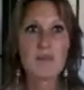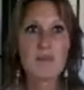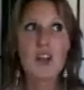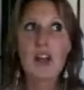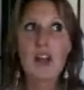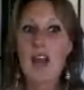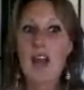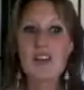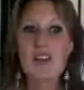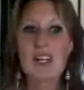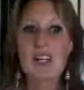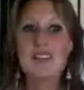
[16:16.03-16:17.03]
not
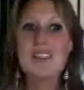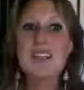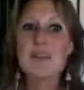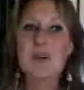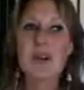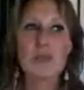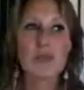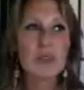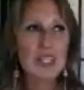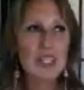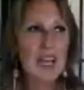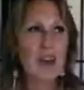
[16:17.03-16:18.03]
having an idea but
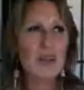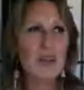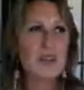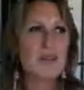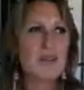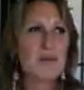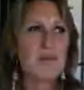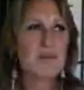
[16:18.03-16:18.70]
really how do you